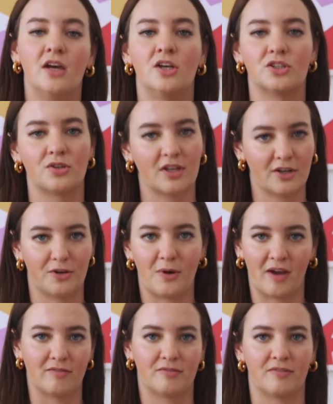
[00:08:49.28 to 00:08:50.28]
So there you
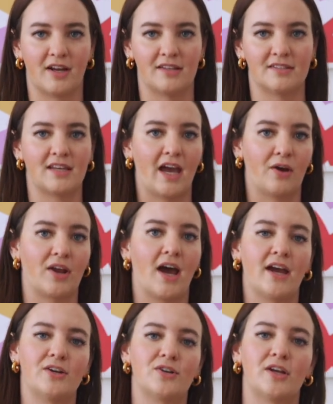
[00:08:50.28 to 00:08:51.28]
have it, friends, how to
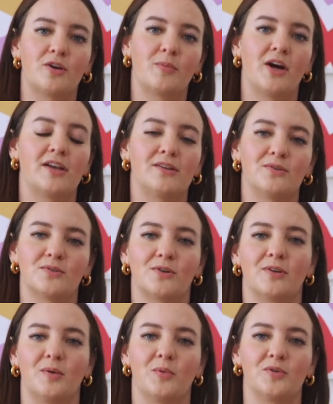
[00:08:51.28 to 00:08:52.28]
hydrate your body in those
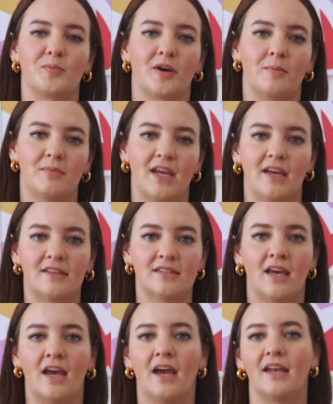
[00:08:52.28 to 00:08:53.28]
early postpartum days
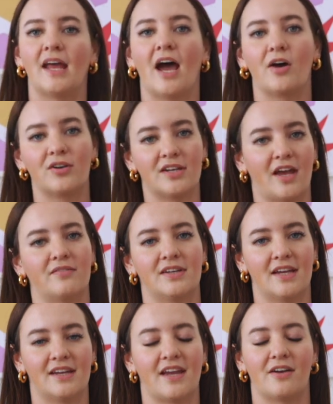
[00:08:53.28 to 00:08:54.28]
and how to
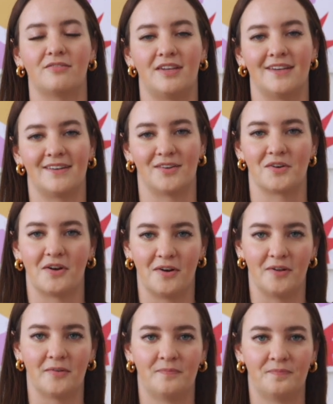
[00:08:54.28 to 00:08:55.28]
navigate caffeine and
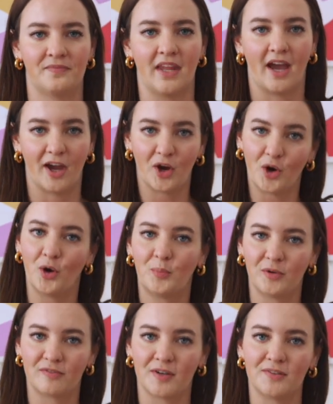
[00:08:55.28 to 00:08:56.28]
alcohol. I
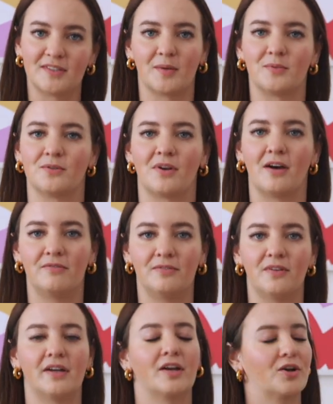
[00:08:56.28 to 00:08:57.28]
hope you found this episode
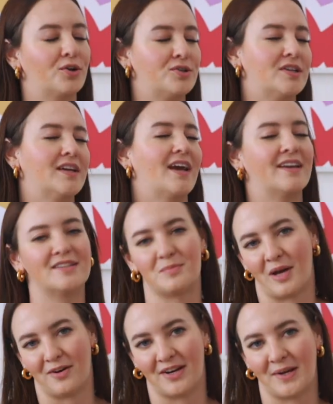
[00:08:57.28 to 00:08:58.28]
helpful, encouraging, and
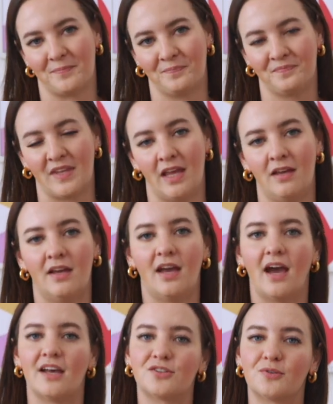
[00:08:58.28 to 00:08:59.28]
inspiring.
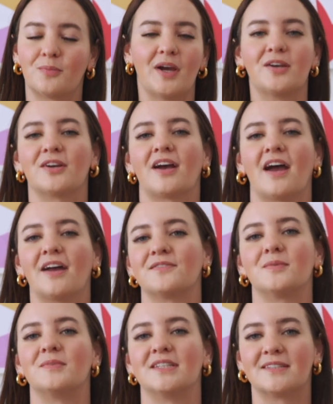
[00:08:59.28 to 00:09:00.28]
As a reminder, I have
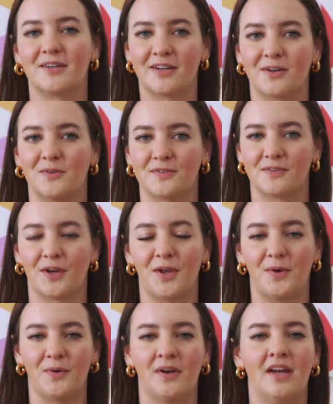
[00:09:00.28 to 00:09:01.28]
some discount codes for
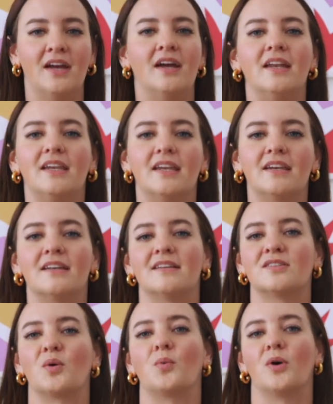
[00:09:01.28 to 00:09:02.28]
you. Needed
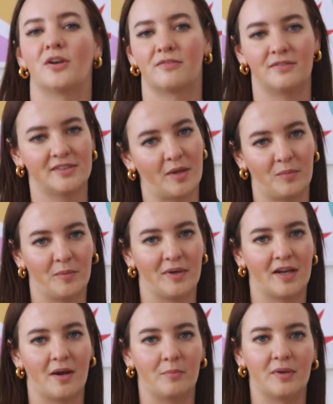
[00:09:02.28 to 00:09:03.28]
is a wonderful
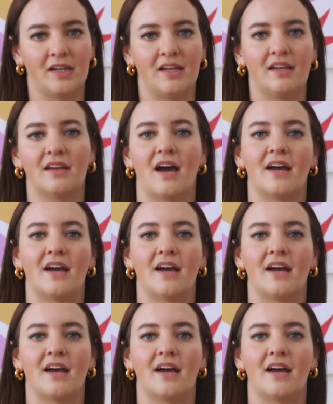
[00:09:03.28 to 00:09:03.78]
supplement company.